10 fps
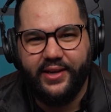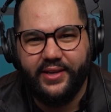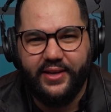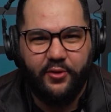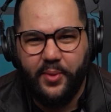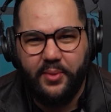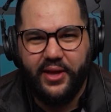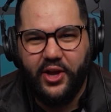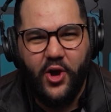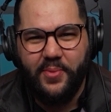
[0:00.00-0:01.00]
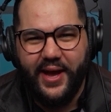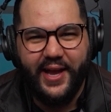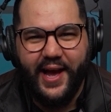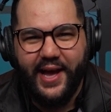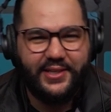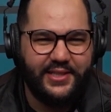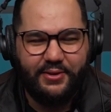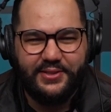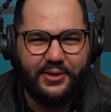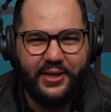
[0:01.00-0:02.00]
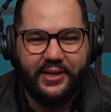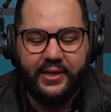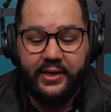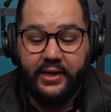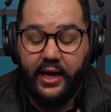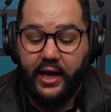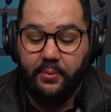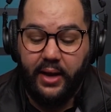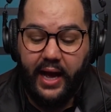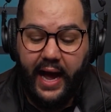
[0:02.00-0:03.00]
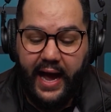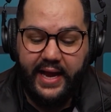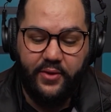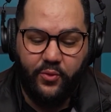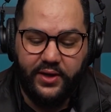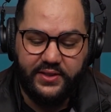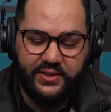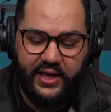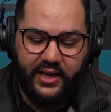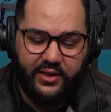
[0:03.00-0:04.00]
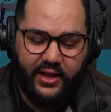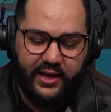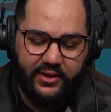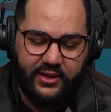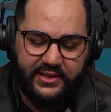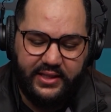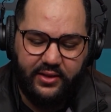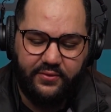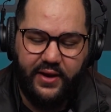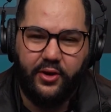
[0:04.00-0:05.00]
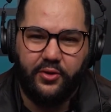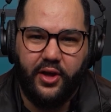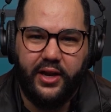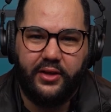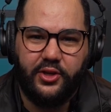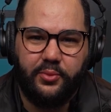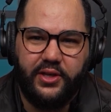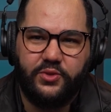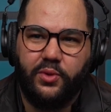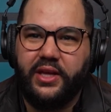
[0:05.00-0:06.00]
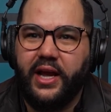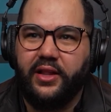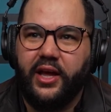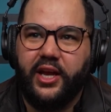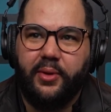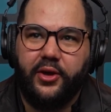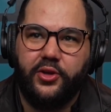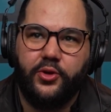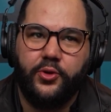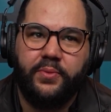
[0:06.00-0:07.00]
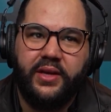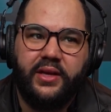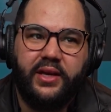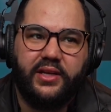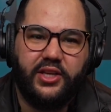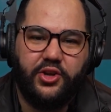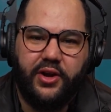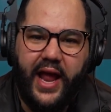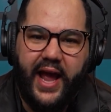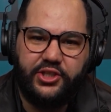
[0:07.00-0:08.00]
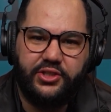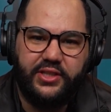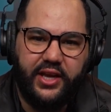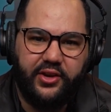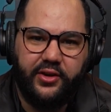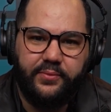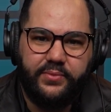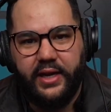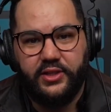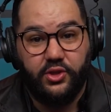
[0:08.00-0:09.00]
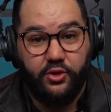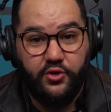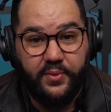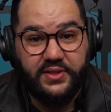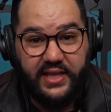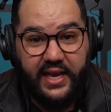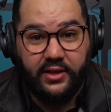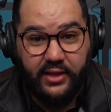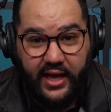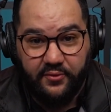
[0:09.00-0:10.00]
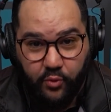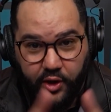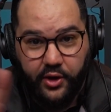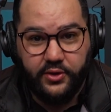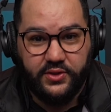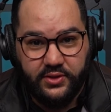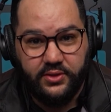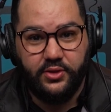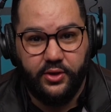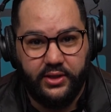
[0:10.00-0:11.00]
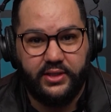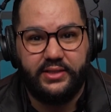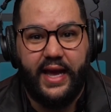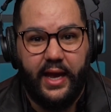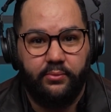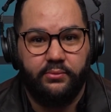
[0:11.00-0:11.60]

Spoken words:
And everybody be like, oh my gosh, that was so good. I want to say, let's get the final thought out there, because one thing I like about you is that you're an action taker. And so you've been saying a lot of words during this time.